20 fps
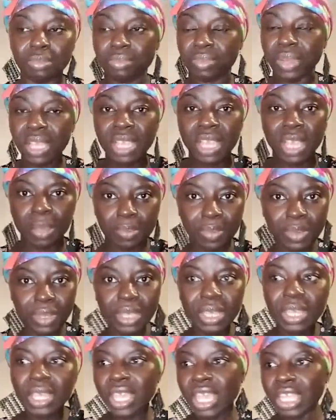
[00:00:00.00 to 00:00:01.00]
break up
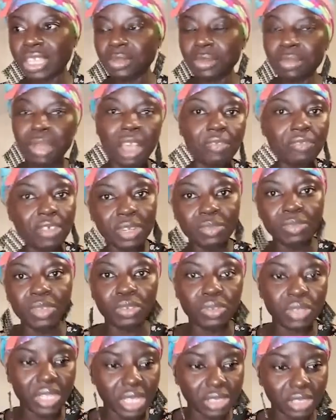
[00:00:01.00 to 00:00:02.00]
it me ma funny
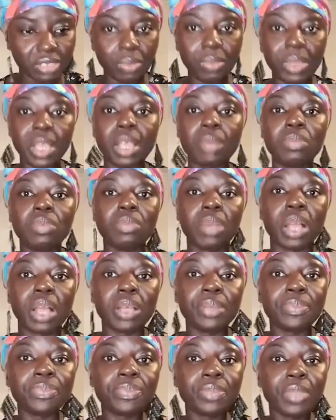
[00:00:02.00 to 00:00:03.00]
me nu asesa be ka bo ma
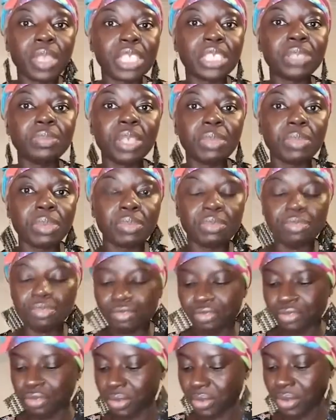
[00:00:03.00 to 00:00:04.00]
it may be
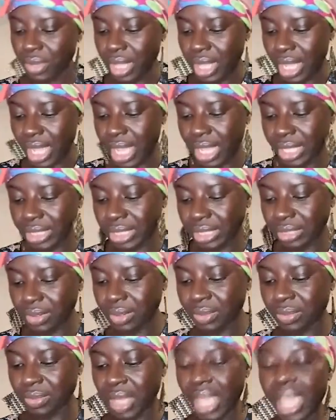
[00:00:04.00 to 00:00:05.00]
before. And you
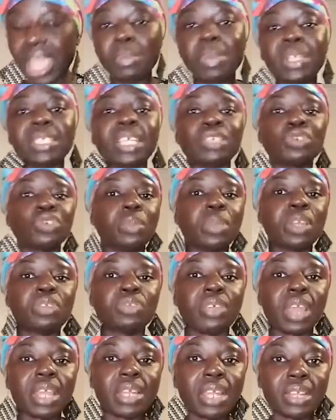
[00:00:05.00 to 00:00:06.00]
know, better so
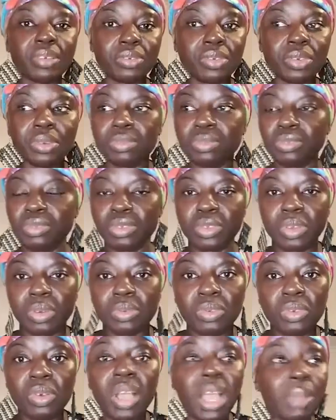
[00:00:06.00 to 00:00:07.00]
better try than
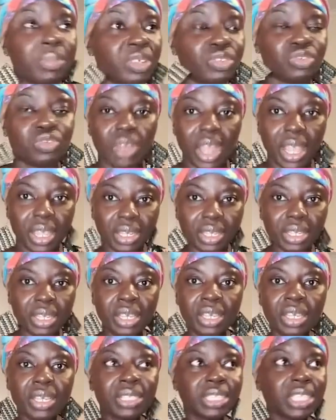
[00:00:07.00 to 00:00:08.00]
no harm in trying.
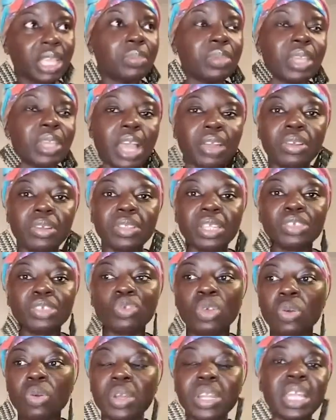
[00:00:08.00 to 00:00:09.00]
Sabi, I don't
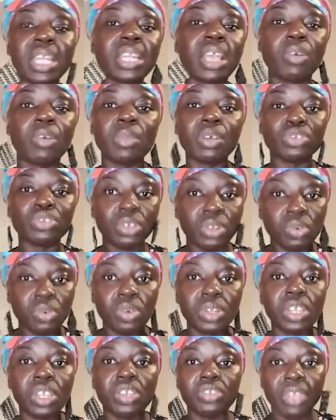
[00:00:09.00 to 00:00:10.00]
think so. Upon the almost on the
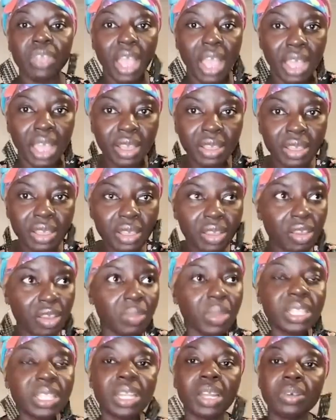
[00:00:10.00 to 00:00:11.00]
pony a car,
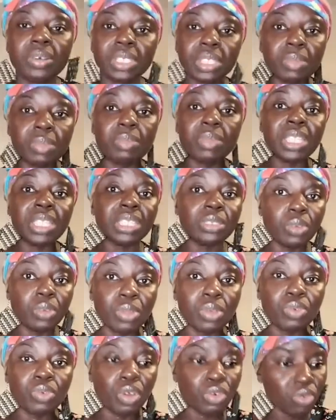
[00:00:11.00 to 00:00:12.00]
or better now say me menti
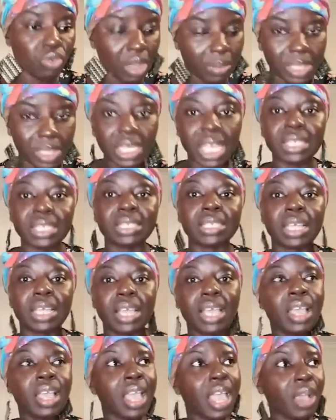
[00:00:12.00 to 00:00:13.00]
will be one no best
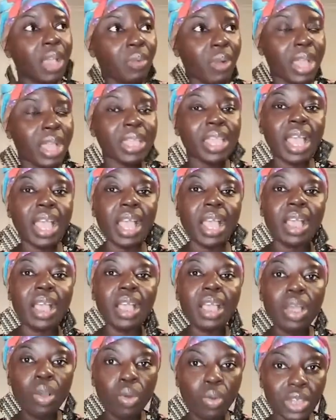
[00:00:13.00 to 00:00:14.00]
answer. A choir,
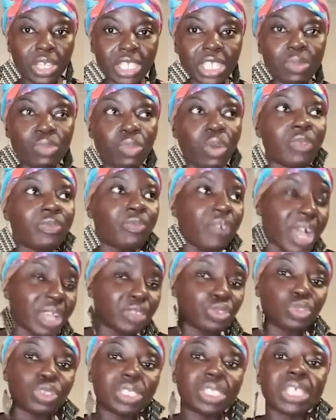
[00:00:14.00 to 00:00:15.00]
when you more
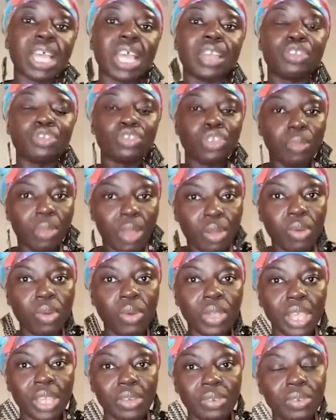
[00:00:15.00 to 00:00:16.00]
fast, so son, you ma
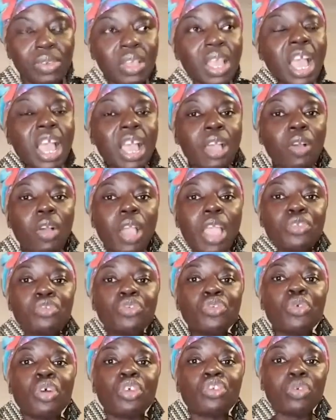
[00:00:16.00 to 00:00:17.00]
coy. A
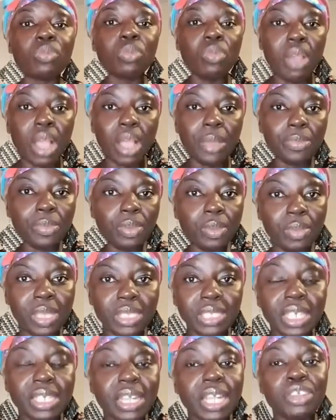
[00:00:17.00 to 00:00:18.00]
drew on more.
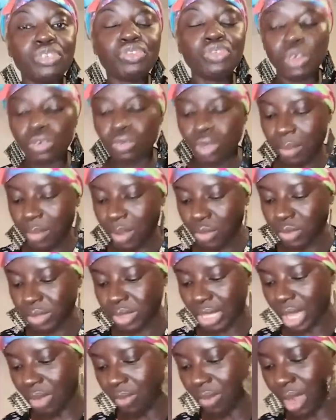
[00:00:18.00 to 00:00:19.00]
I say, then it drew no be
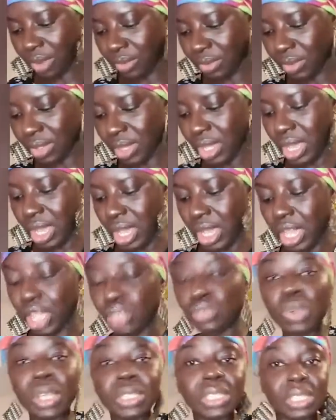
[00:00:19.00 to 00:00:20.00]
who's our pano.
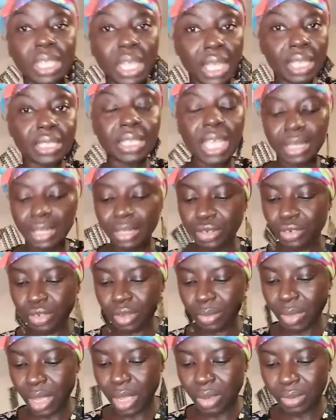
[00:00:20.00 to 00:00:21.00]
As was as I did
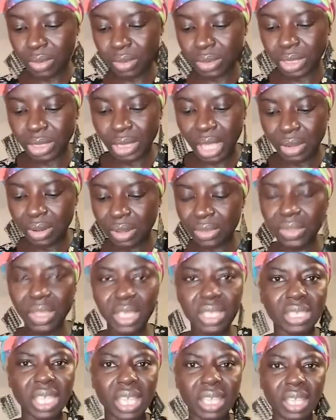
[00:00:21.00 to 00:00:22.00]
near Marco. I don't
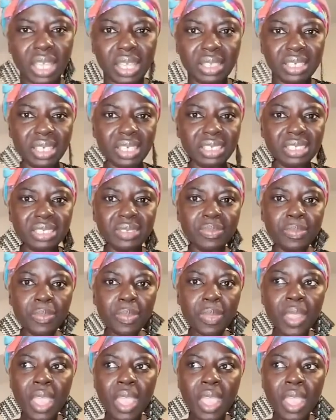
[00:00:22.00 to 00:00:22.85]
think say just